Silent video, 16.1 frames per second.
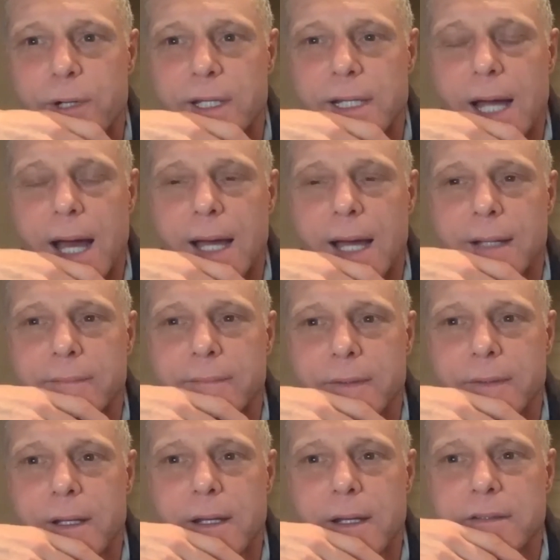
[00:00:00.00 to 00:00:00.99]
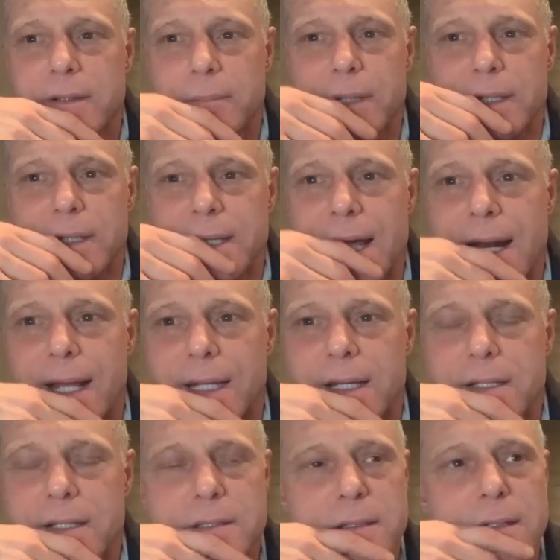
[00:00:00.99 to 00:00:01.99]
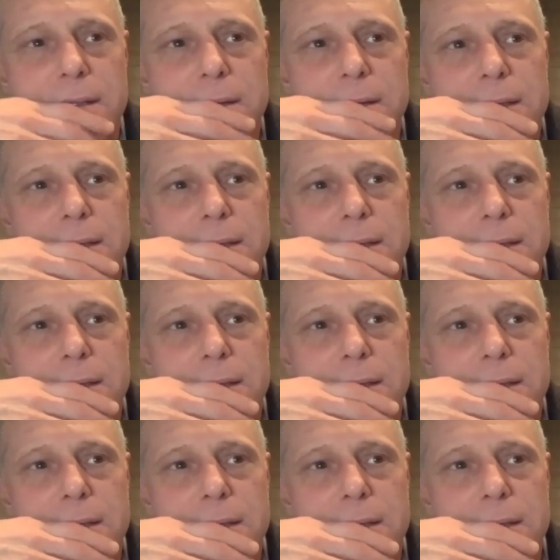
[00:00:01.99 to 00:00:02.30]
49, something like that, I guess.